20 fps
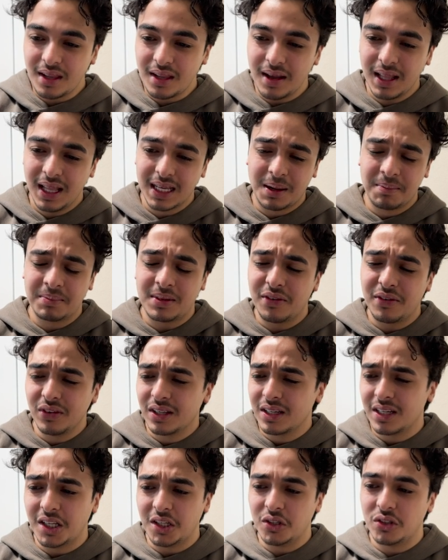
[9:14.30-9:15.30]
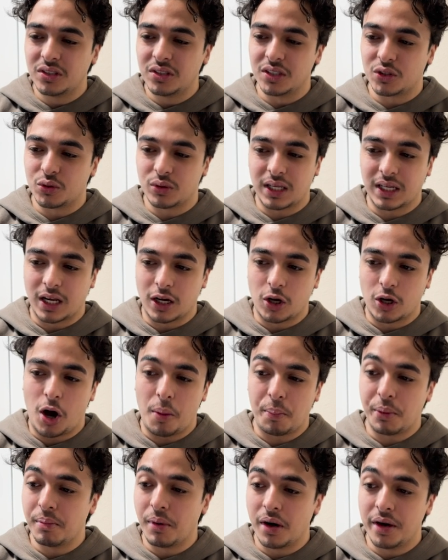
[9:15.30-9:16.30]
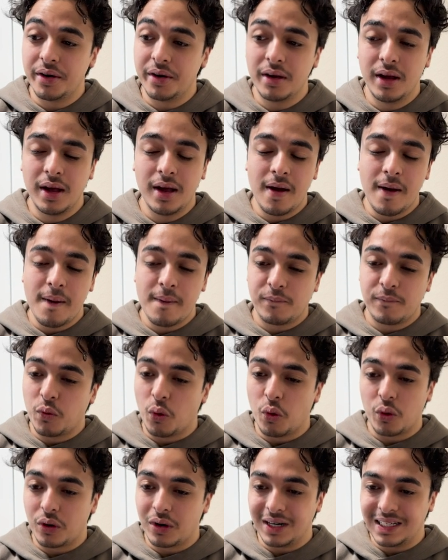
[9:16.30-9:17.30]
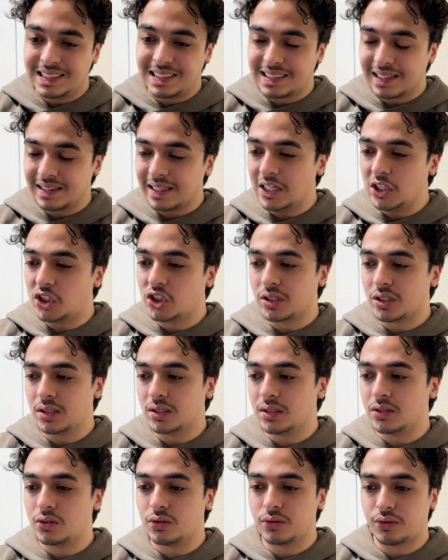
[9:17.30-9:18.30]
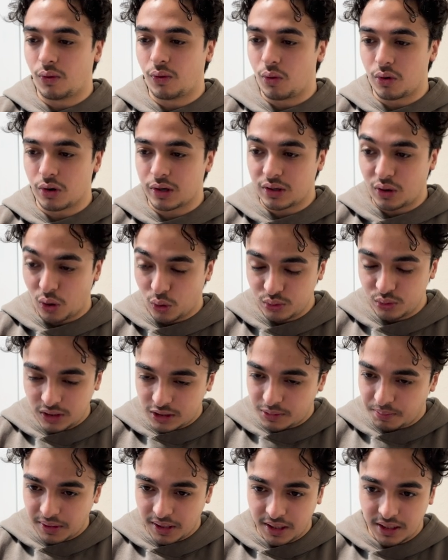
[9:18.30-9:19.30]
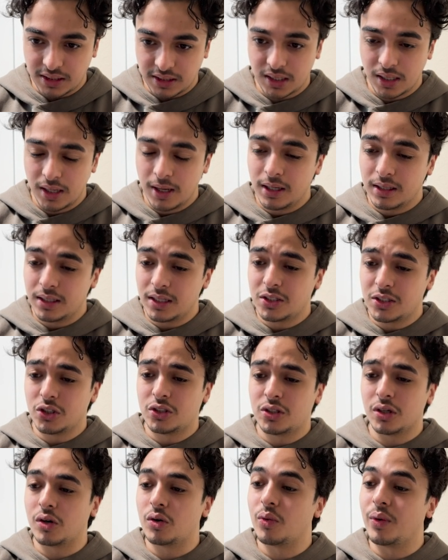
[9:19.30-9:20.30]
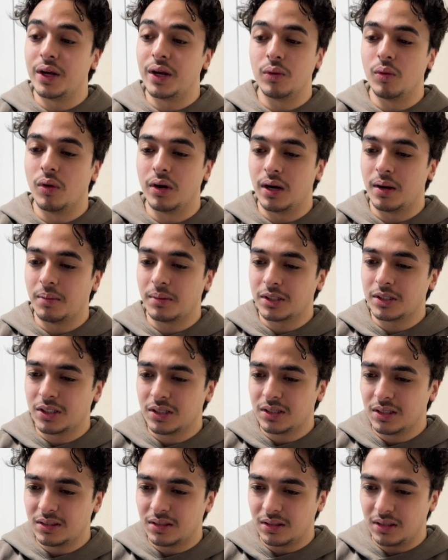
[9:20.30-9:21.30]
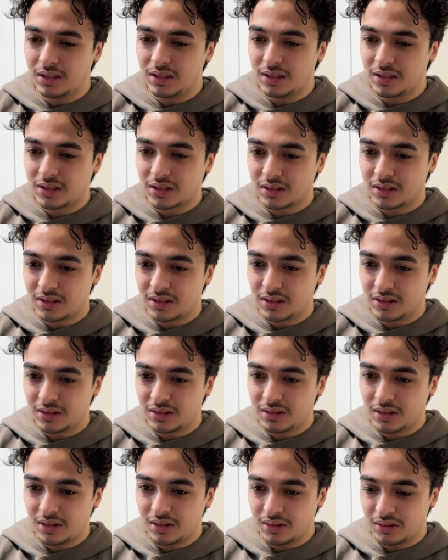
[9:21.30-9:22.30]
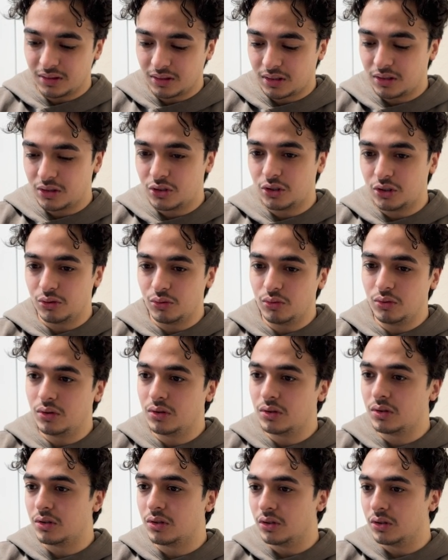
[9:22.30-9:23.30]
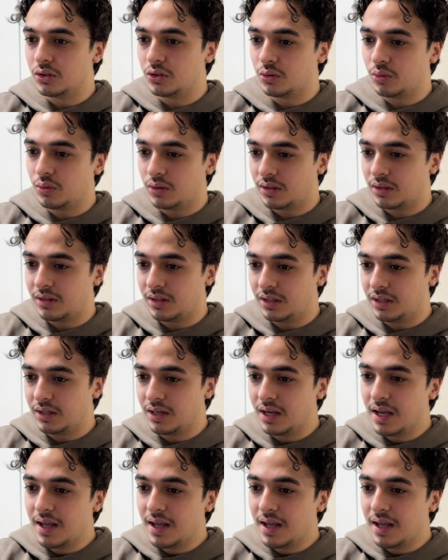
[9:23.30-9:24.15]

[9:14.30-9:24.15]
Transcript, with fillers: Like, I'm definitely going to use this with like a copy button for installations, for code displays. This is just a great one. I'm actually going to delete this because it does not look too good with the